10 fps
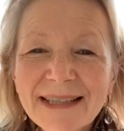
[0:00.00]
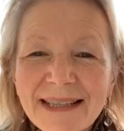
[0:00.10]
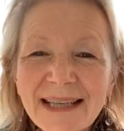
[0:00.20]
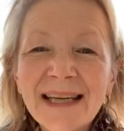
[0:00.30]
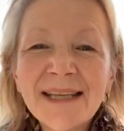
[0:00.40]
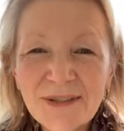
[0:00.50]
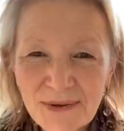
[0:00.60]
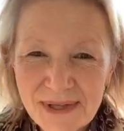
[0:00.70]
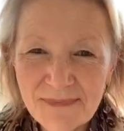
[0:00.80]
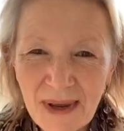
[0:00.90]
in
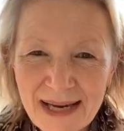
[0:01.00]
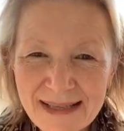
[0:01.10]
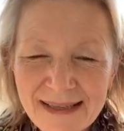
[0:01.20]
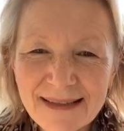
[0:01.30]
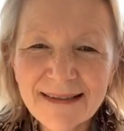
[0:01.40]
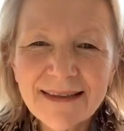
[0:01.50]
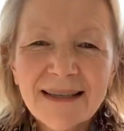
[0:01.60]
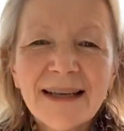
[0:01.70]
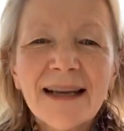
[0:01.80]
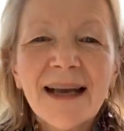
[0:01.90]
your space?
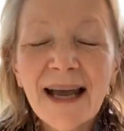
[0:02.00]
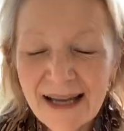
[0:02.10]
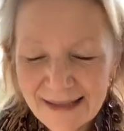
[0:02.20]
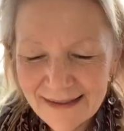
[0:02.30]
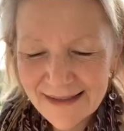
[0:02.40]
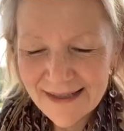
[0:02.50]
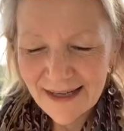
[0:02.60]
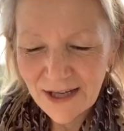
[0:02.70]
And,